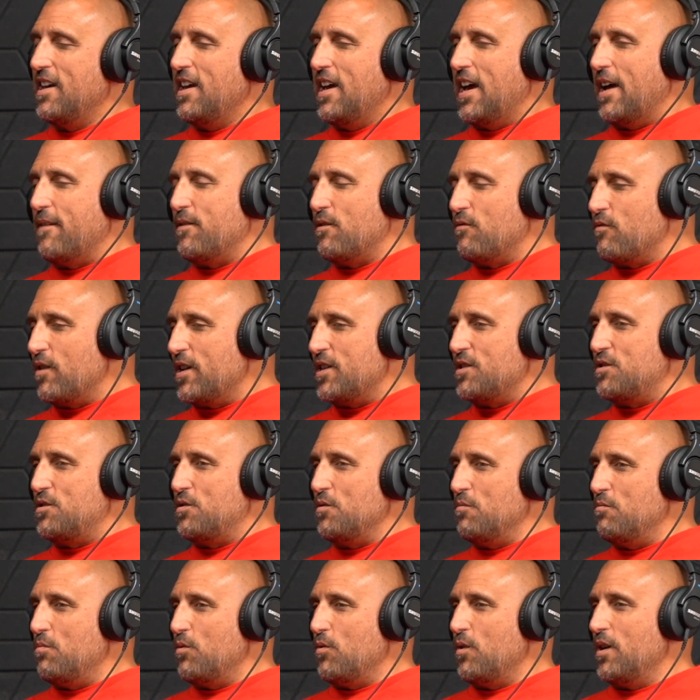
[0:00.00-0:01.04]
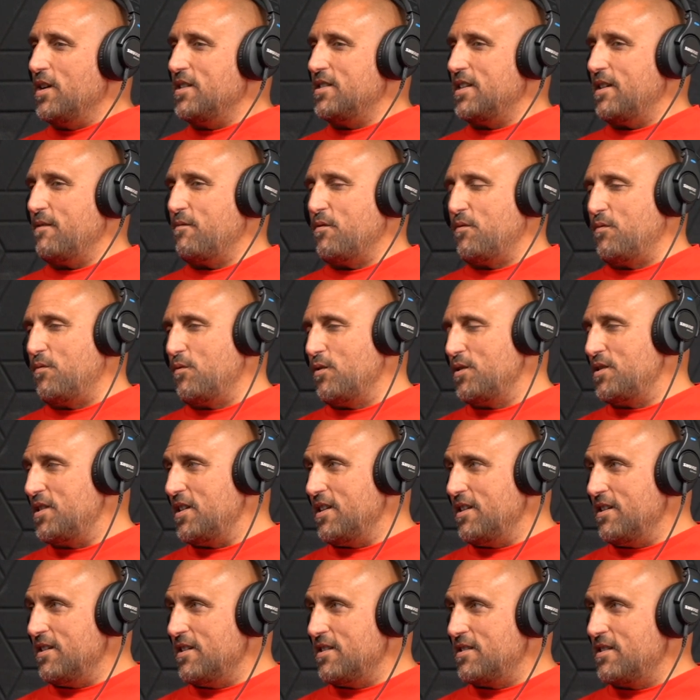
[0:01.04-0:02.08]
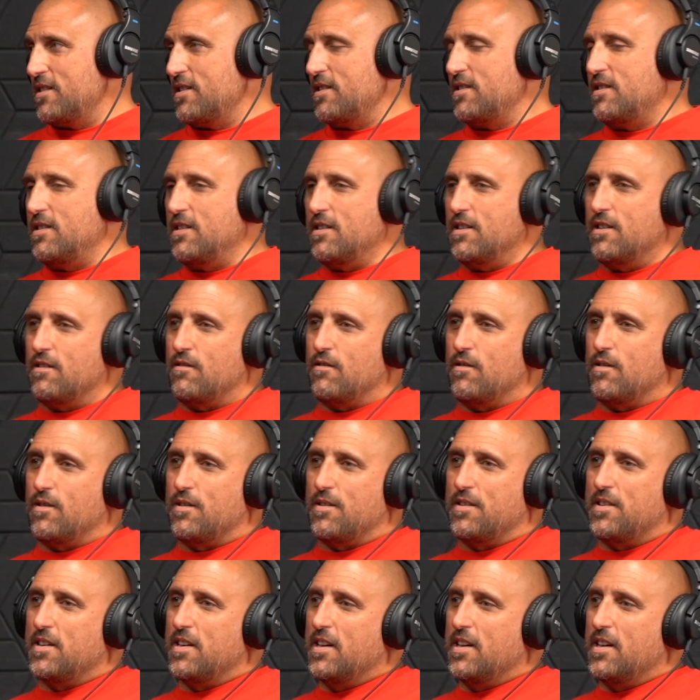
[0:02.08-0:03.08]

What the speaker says: Having raised two boys, I have a 14 and a 16-year-old